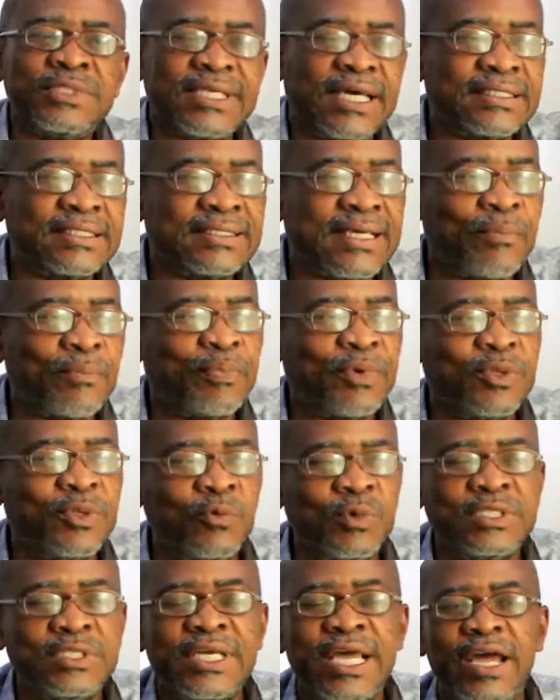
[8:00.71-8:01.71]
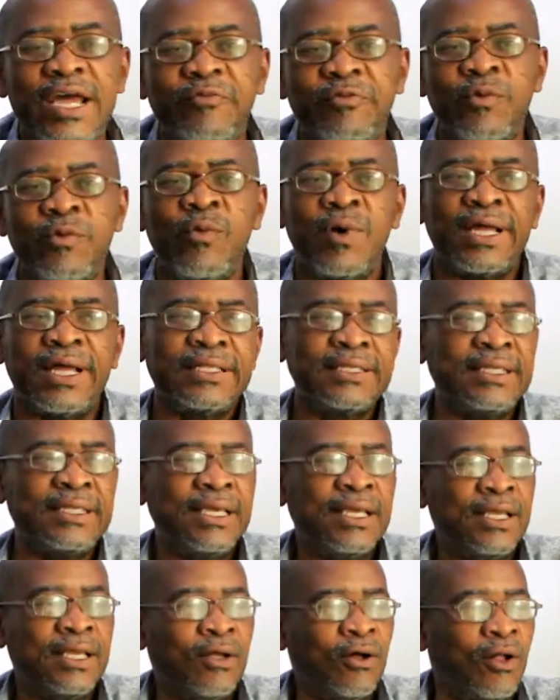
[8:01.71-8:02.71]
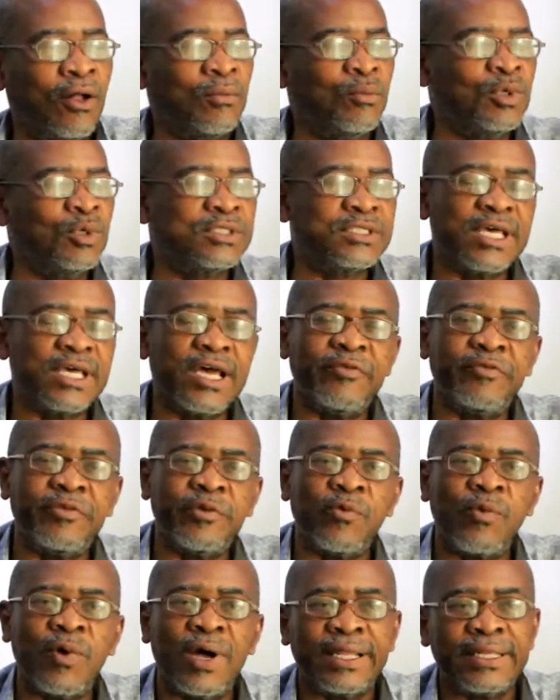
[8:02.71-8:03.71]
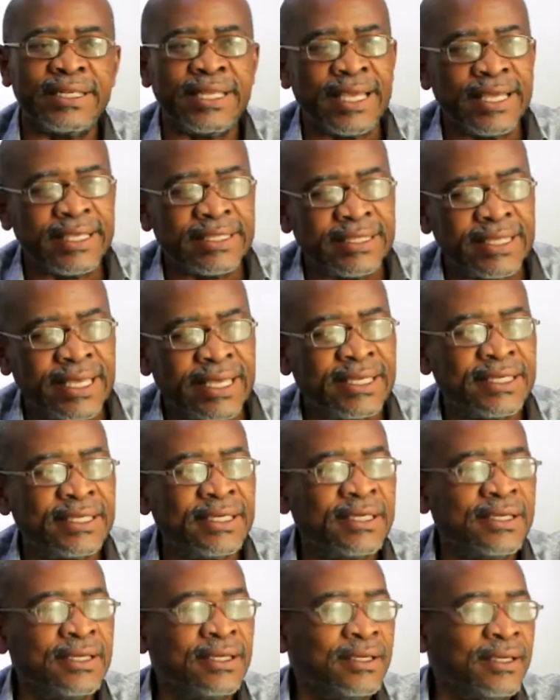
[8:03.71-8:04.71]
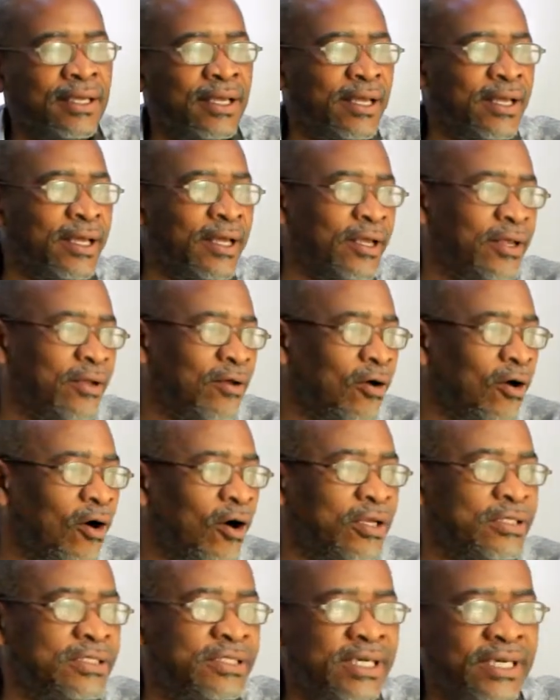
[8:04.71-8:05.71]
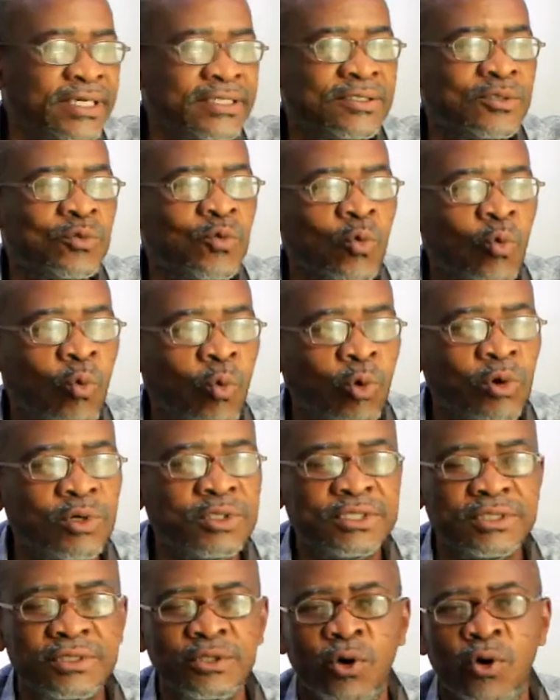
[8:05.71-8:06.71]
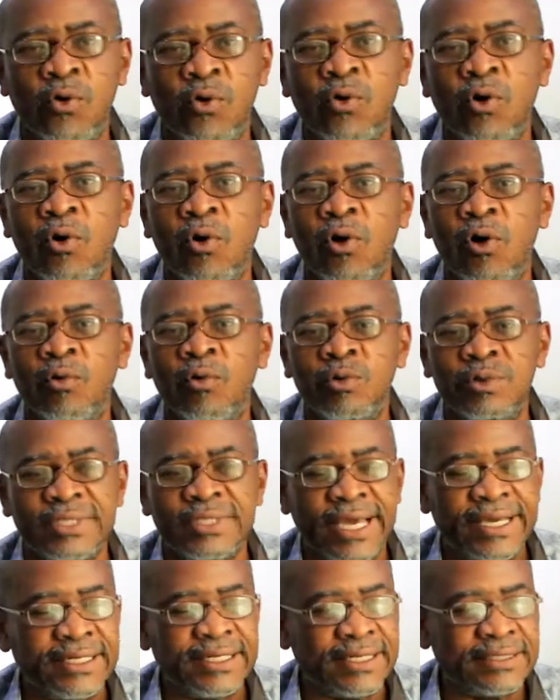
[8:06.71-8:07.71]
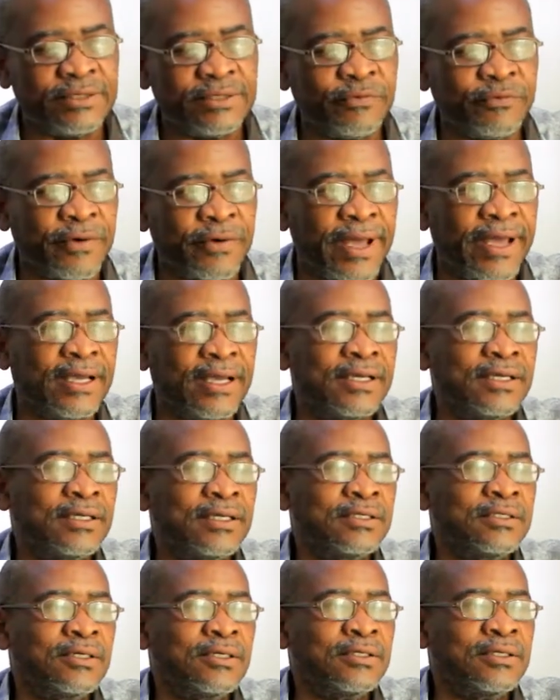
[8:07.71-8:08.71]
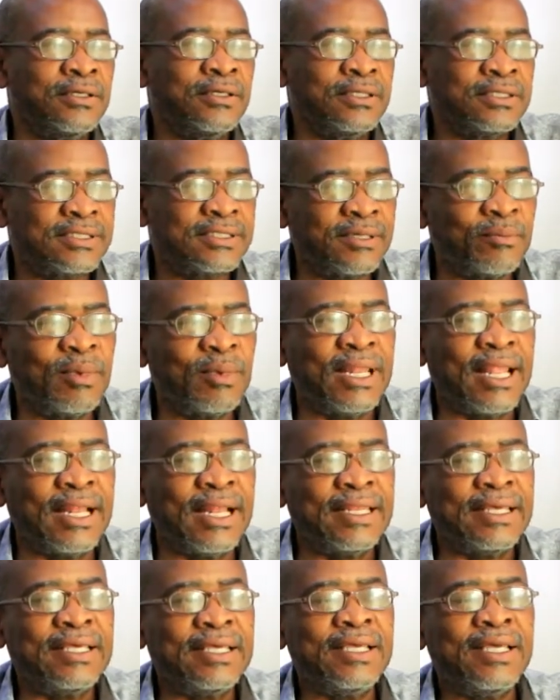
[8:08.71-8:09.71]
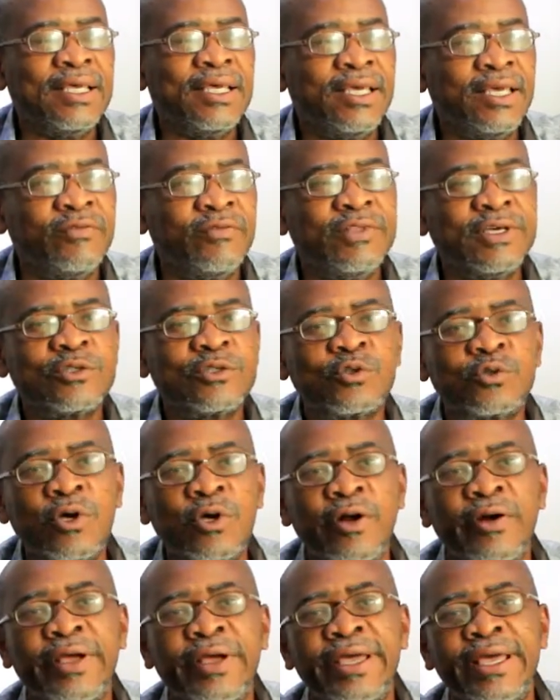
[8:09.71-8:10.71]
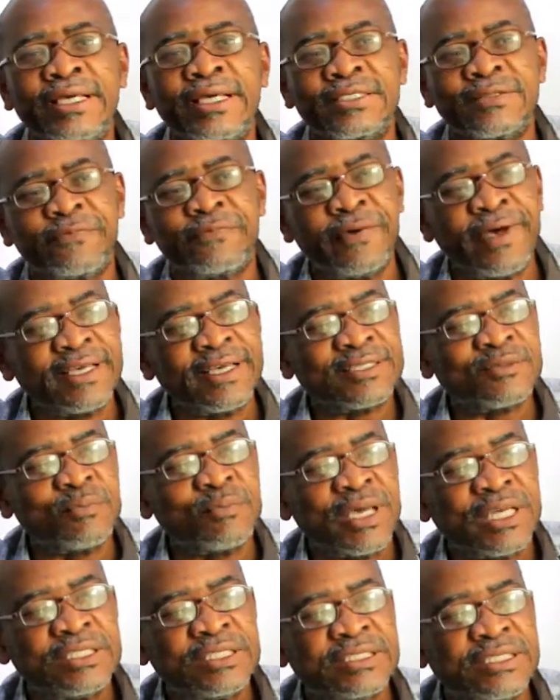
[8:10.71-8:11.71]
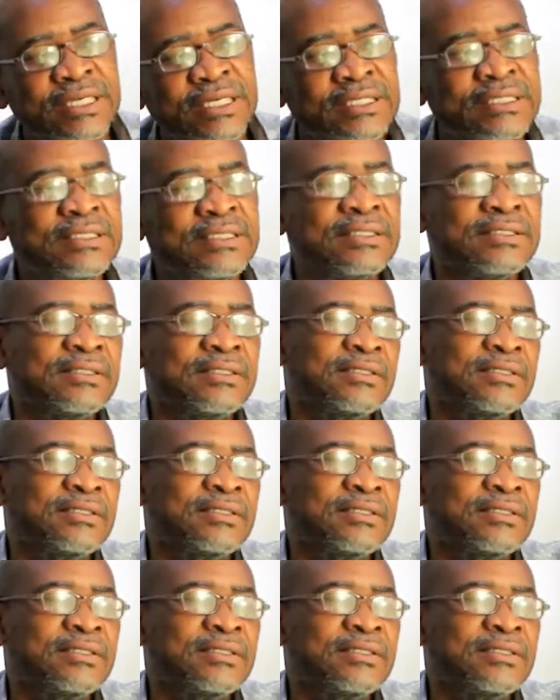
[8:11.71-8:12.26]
which has happened, which almost everyone in the audience would know or would identify. Similarly, if the story is first mentioned,